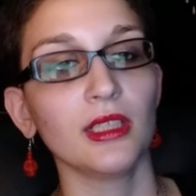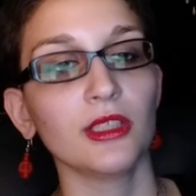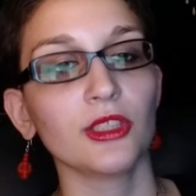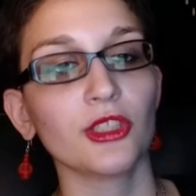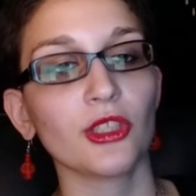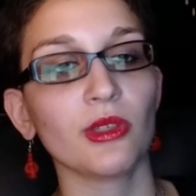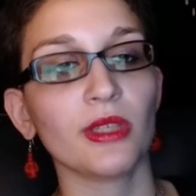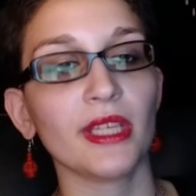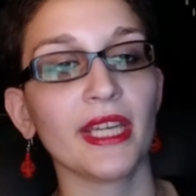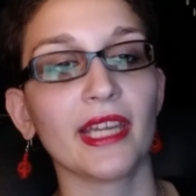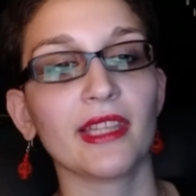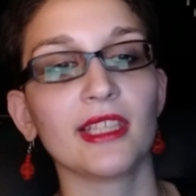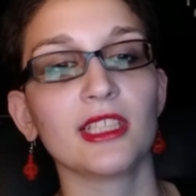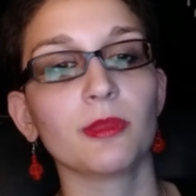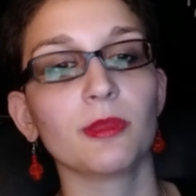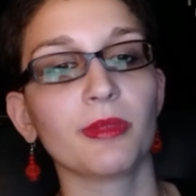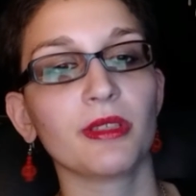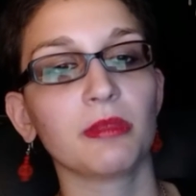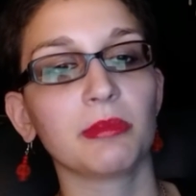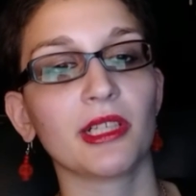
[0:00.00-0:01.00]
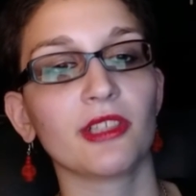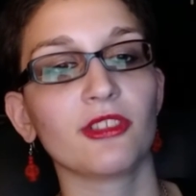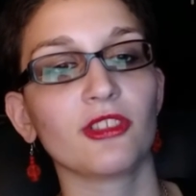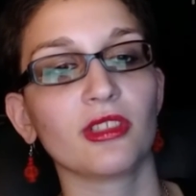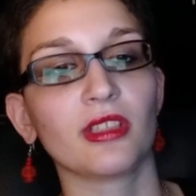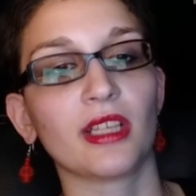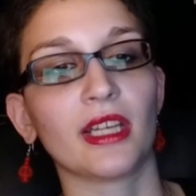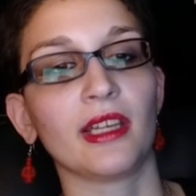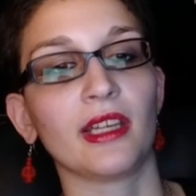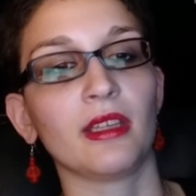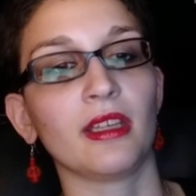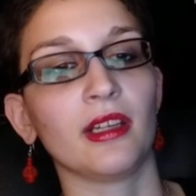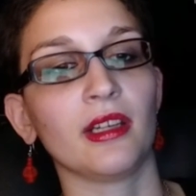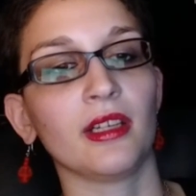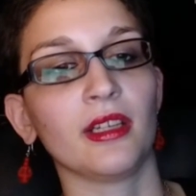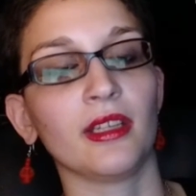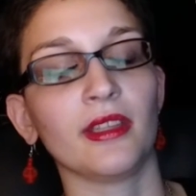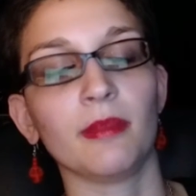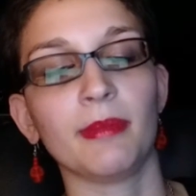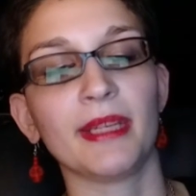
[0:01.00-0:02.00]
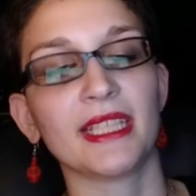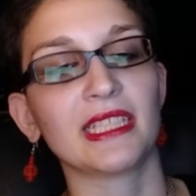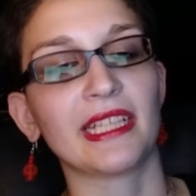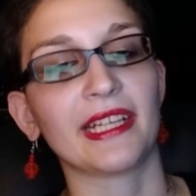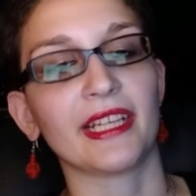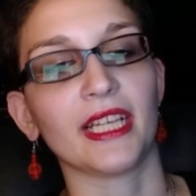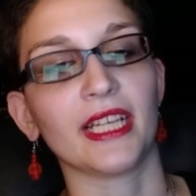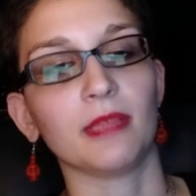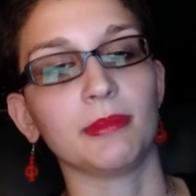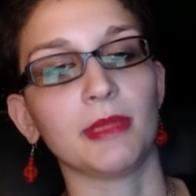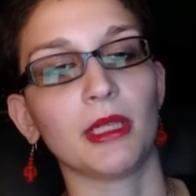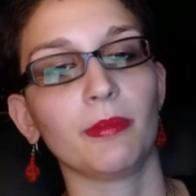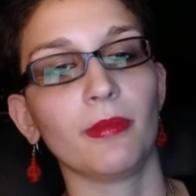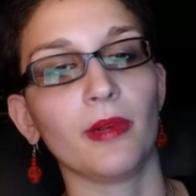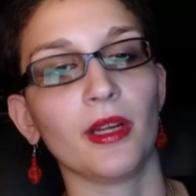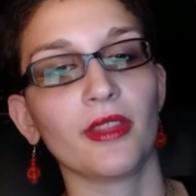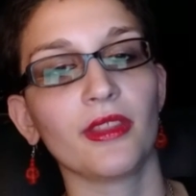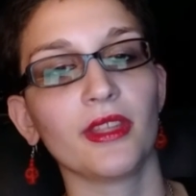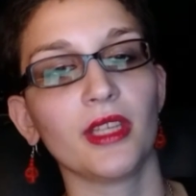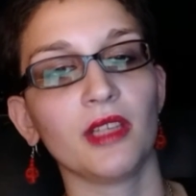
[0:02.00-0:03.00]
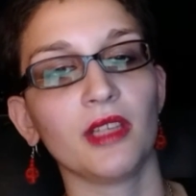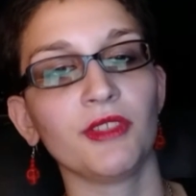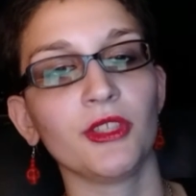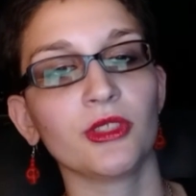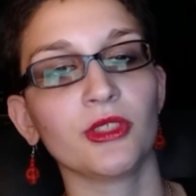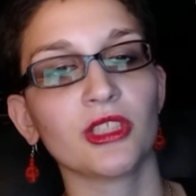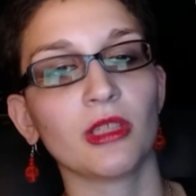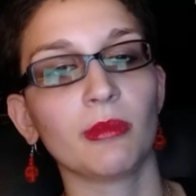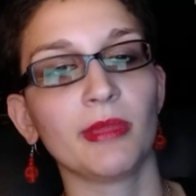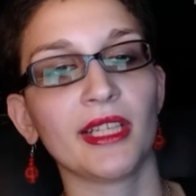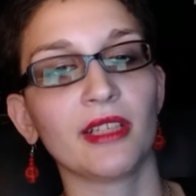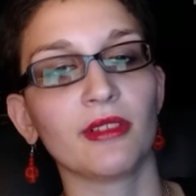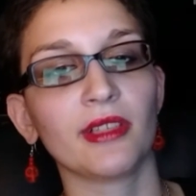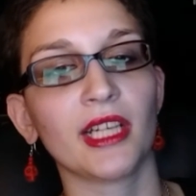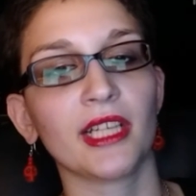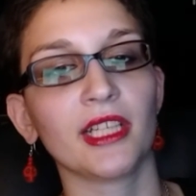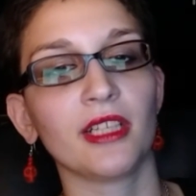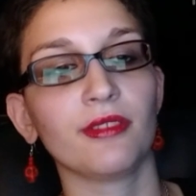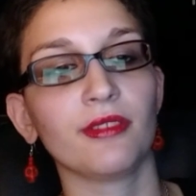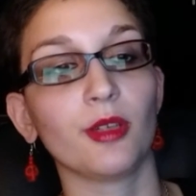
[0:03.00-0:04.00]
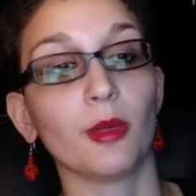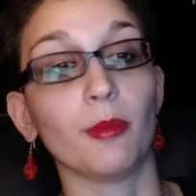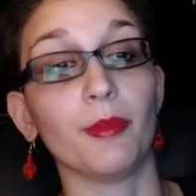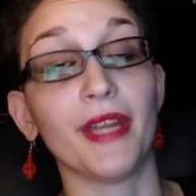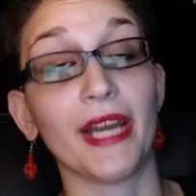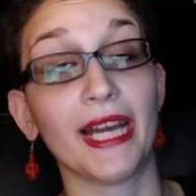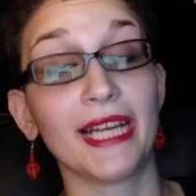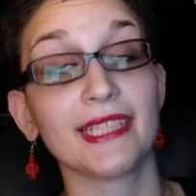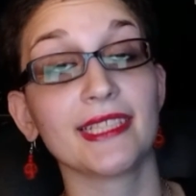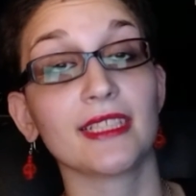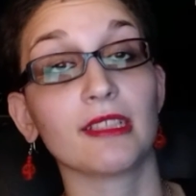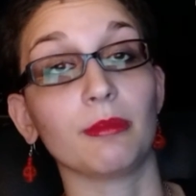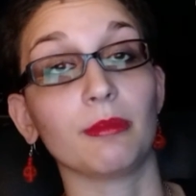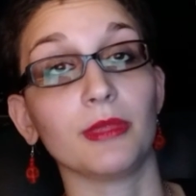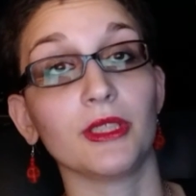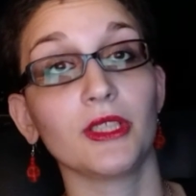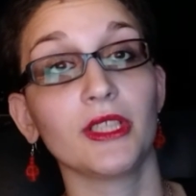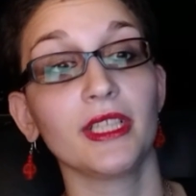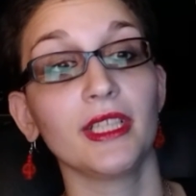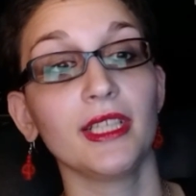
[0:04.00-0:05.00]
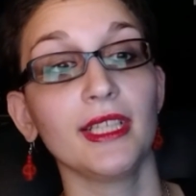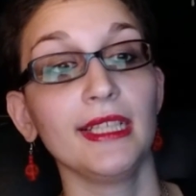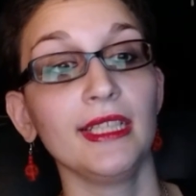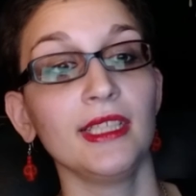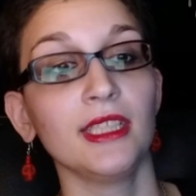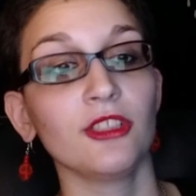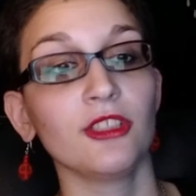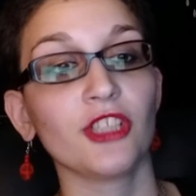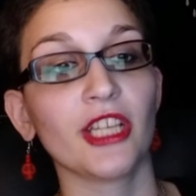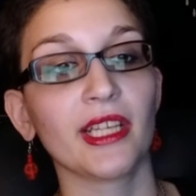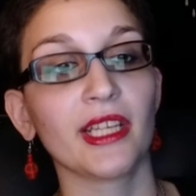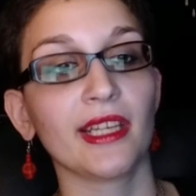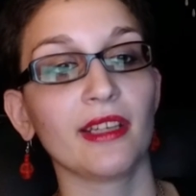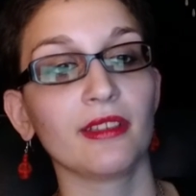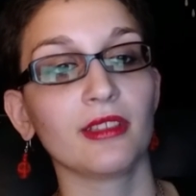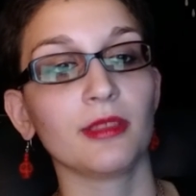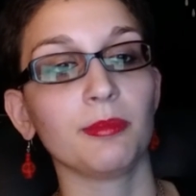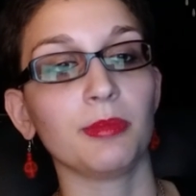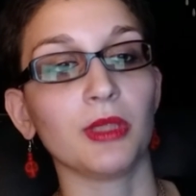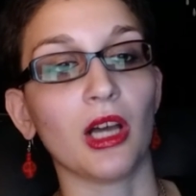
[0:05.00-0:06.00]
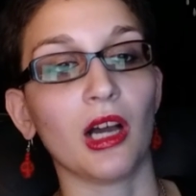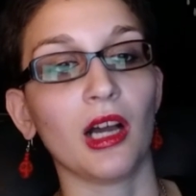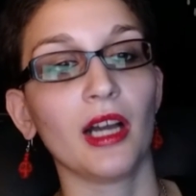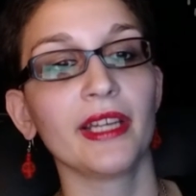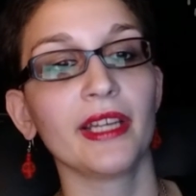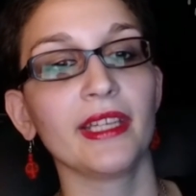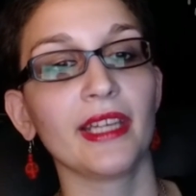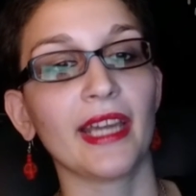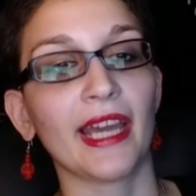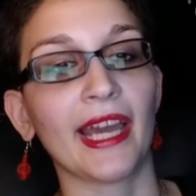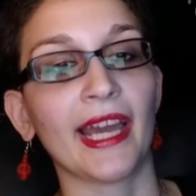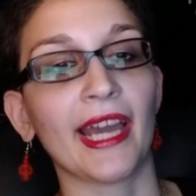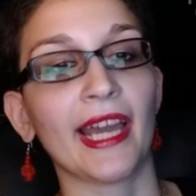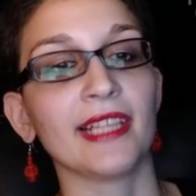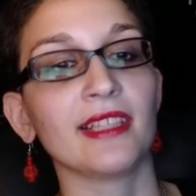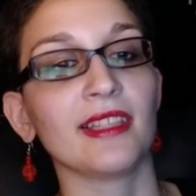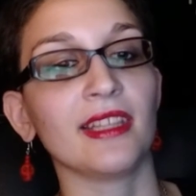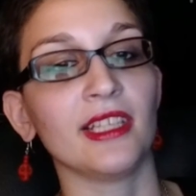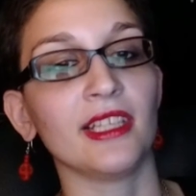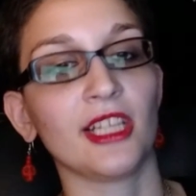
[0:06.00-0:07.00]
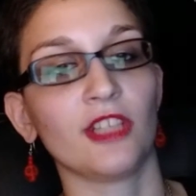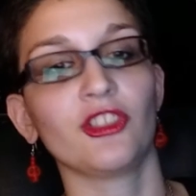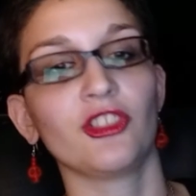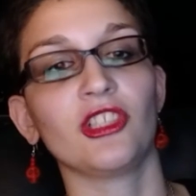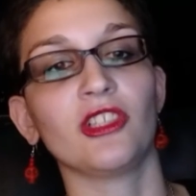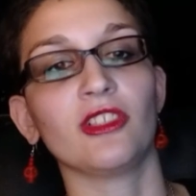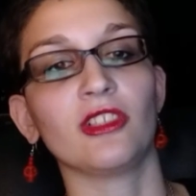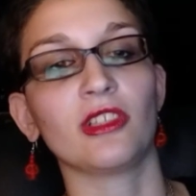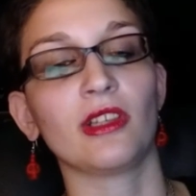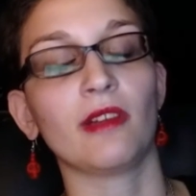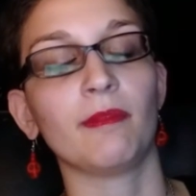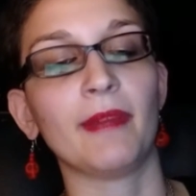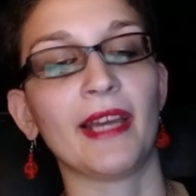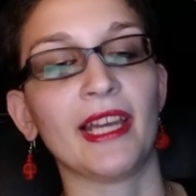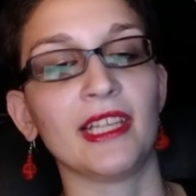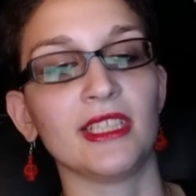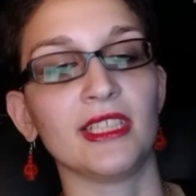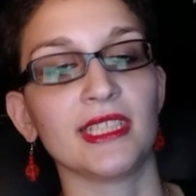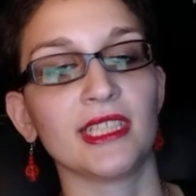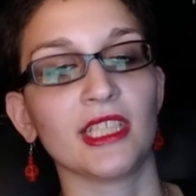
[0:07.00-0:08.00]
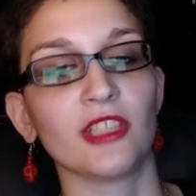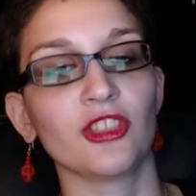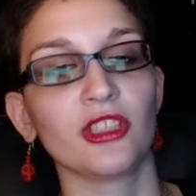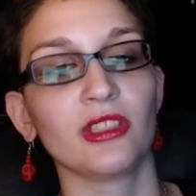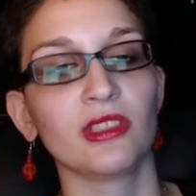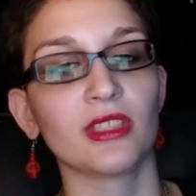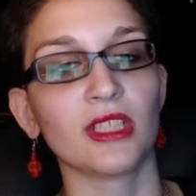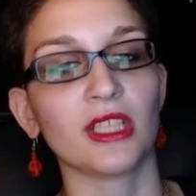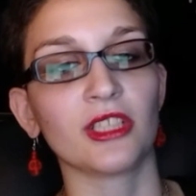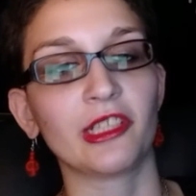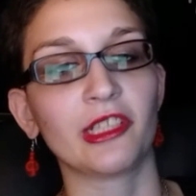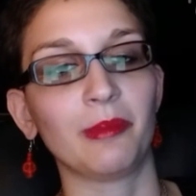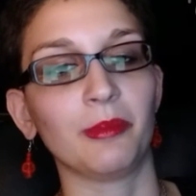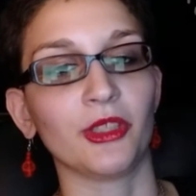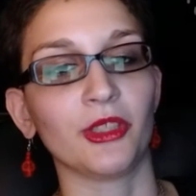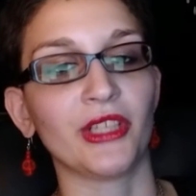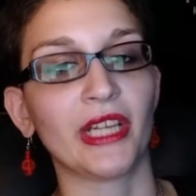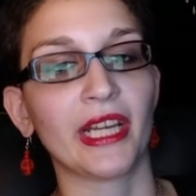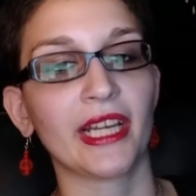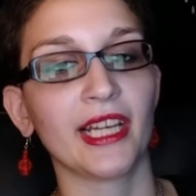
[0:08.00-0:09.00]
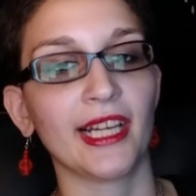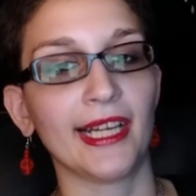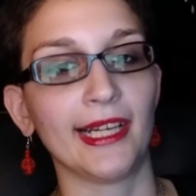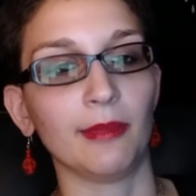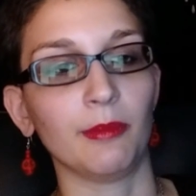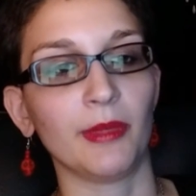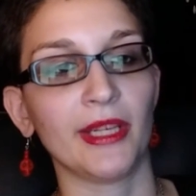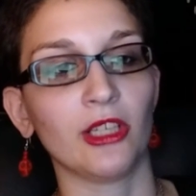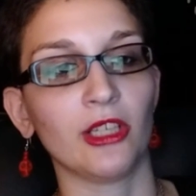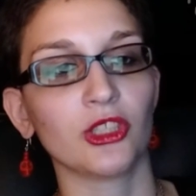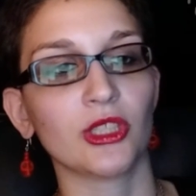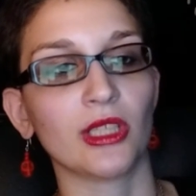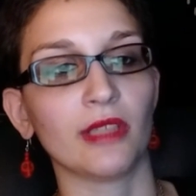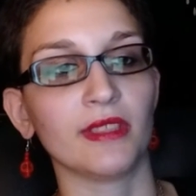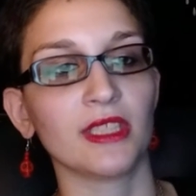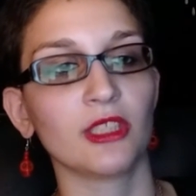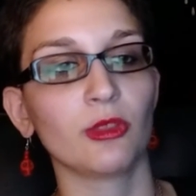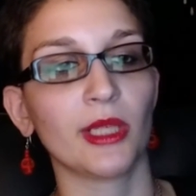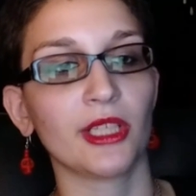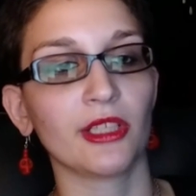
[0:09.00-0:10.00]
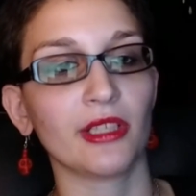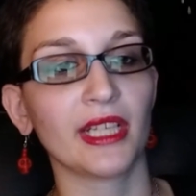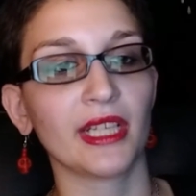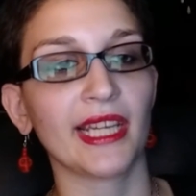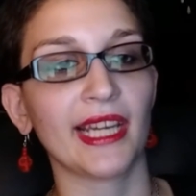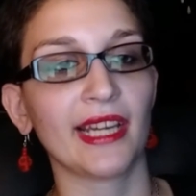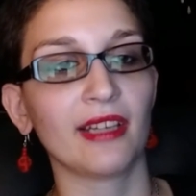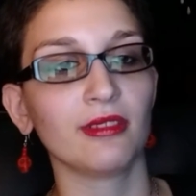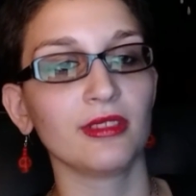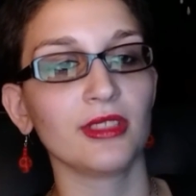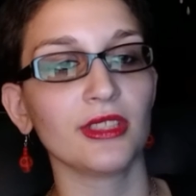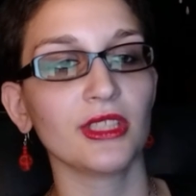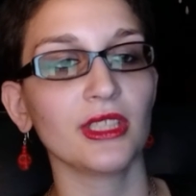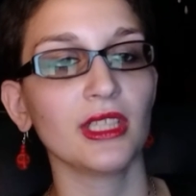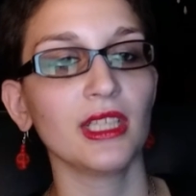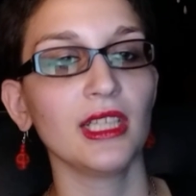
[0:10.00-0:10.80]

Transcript: So yeah, that's pretty much the best I could come up with. If you somehow got here from not Tumblr, check out the blog at thedungeonofbaddecisions.tumblr.com. We also have a Twitter account